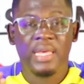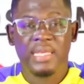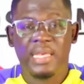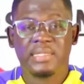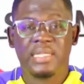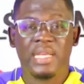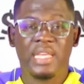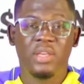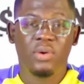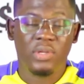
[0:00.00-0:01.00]
Yesterday
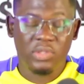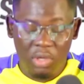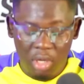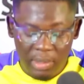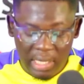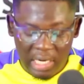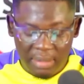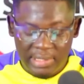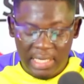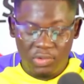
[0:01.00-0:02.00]
he also helped the club
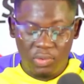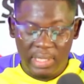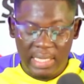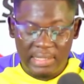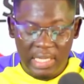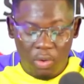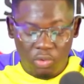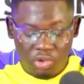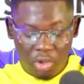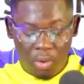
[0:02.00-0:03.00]
side to get a
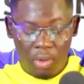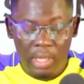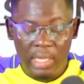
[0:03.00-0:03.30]
draw.